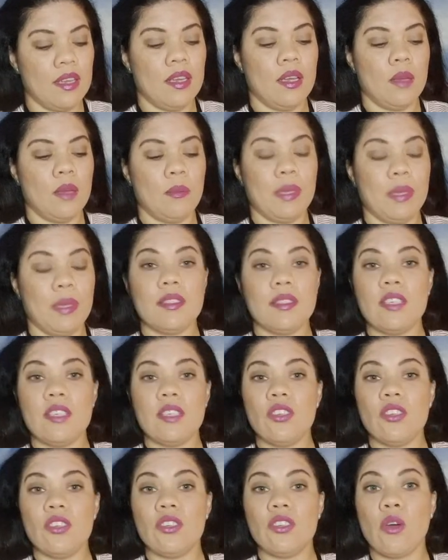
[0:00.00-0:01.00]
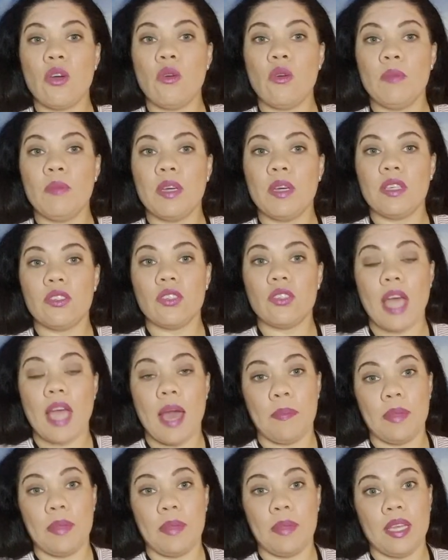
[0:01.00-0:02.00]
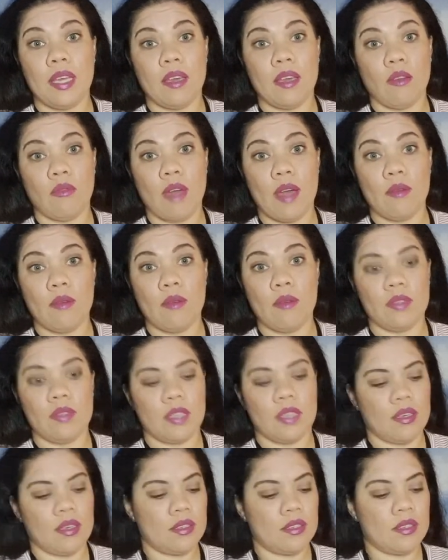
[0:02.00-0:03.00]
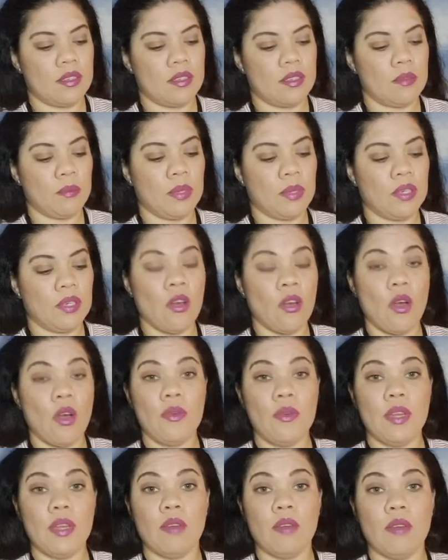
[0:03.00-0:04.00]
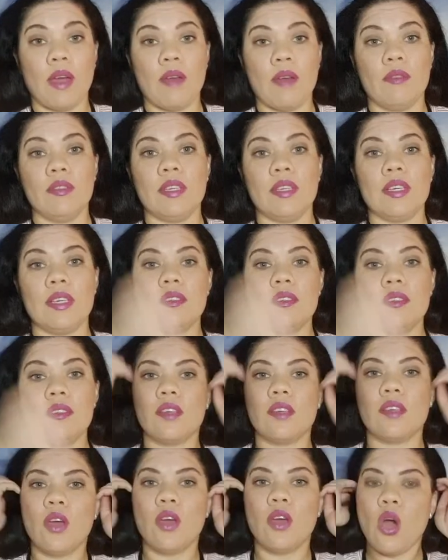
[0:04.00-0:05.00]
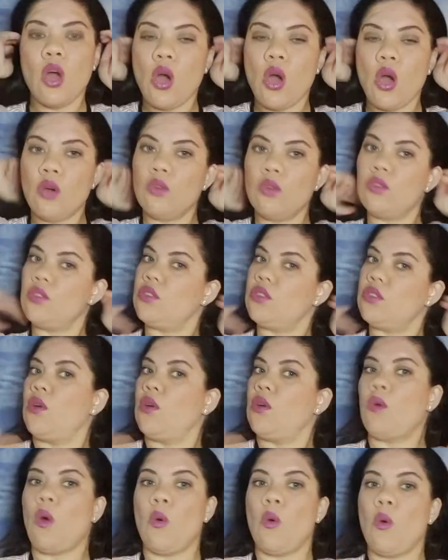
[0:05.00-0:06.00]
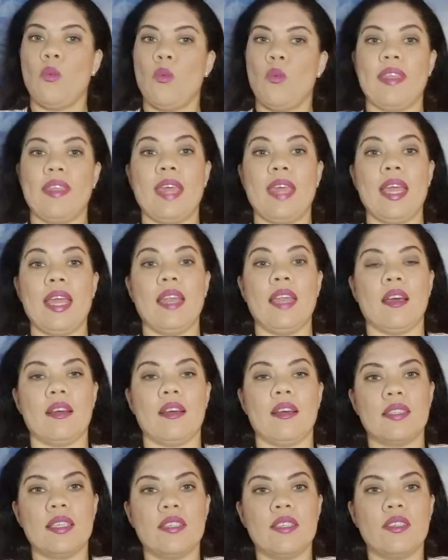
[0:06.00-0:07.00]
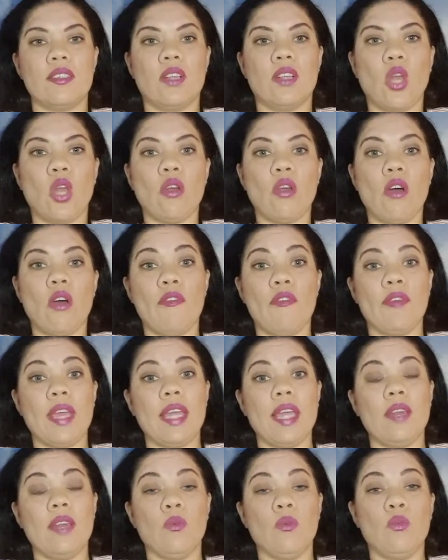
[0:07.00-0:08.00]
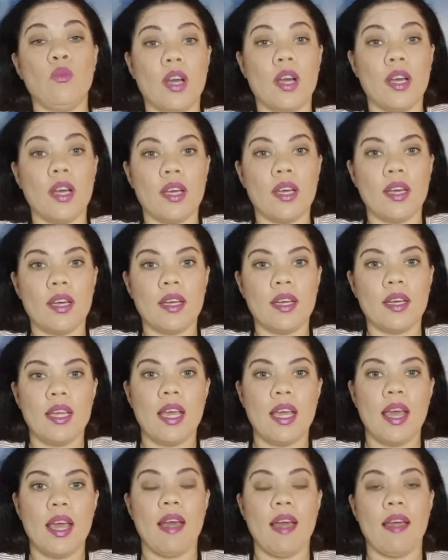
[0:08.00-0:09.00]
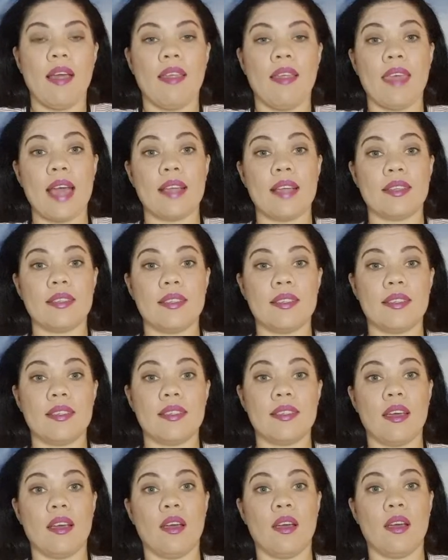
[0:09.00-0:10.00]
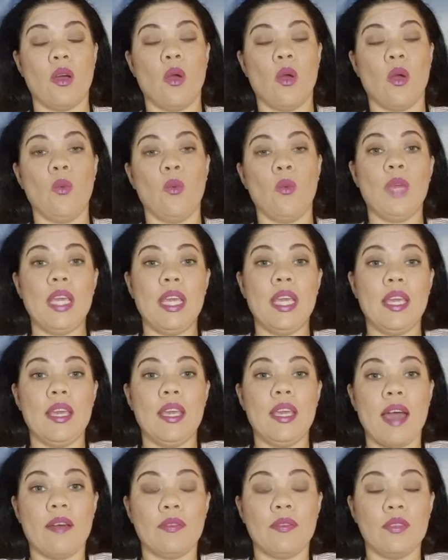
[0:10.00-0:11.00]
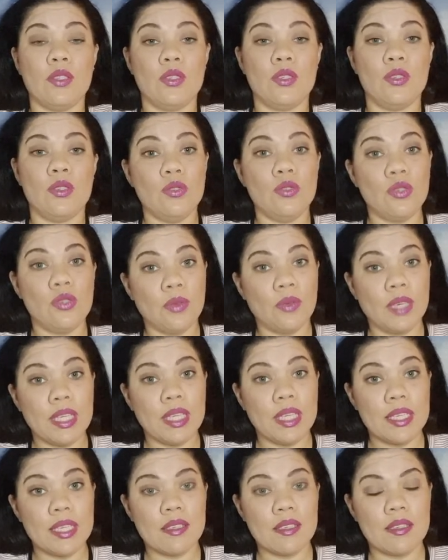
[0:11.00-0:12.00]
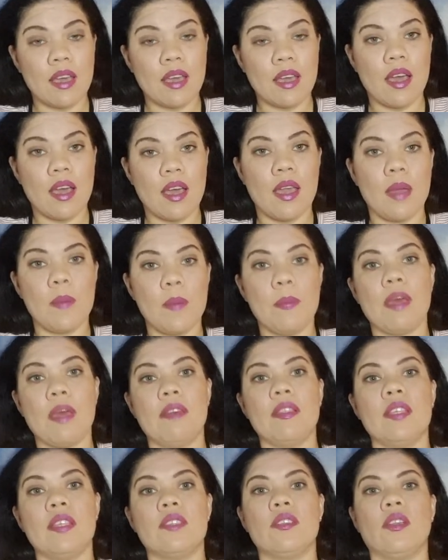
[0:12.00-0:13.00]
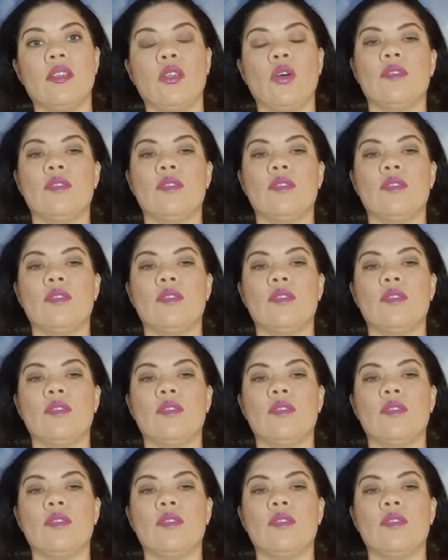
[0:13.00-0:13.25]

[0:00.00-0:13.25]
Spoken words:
because there's just so much happening around us, but not only around us, also within us. There's a lot of inner work that we have to do during this time. There's a lot of